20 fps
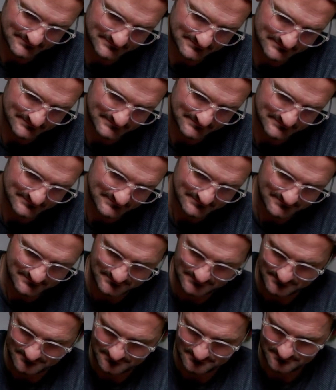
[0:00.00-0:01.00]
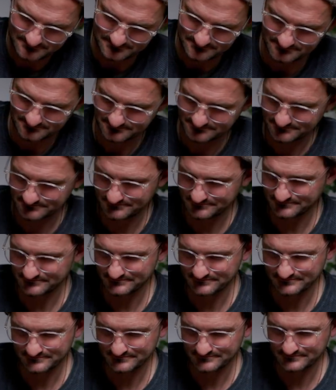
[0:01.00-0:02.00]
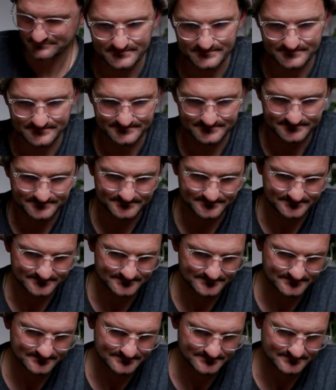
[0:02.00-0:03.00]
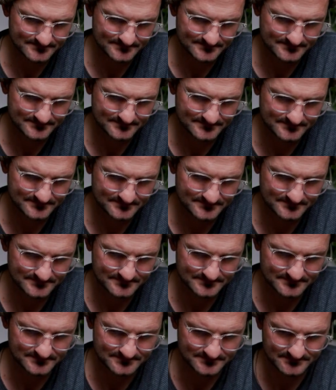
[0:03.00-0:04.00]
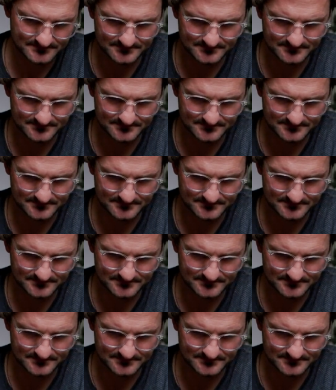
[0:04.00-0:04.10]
Nobody speaks.